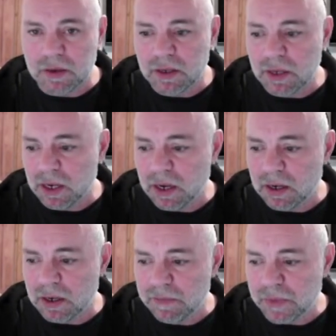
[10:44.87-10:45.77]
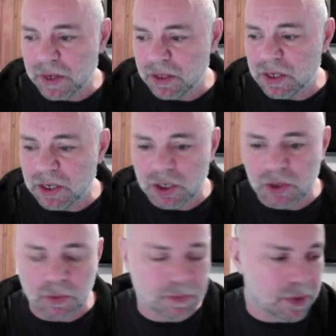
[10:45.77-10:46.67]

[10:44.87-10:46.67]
the digital